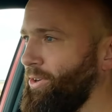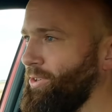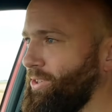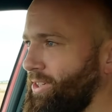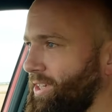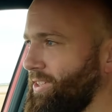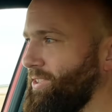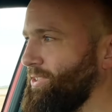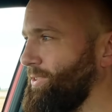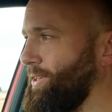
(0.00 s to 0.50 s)
on
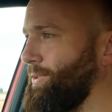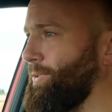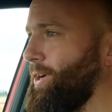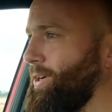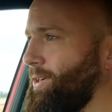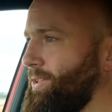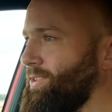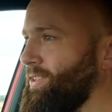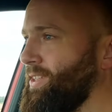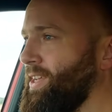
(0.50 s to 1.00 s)
country
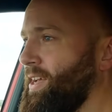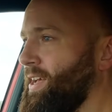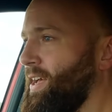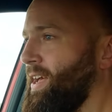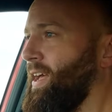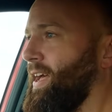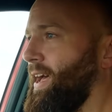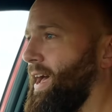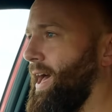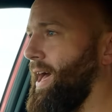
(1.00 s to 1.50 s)
roads.
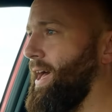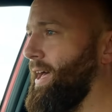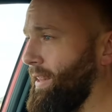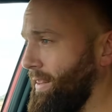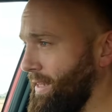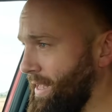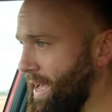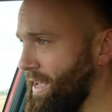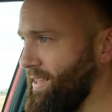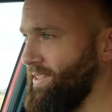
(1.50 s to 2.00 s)

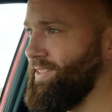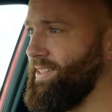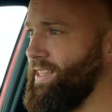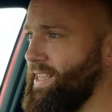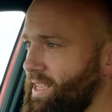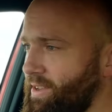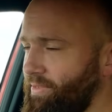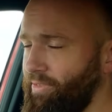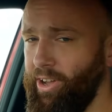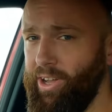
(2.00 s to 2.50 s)
And the
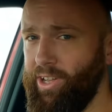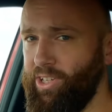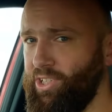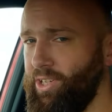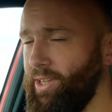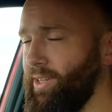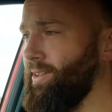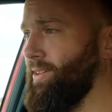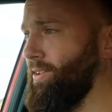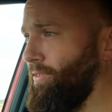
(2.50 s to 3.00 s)
ST version,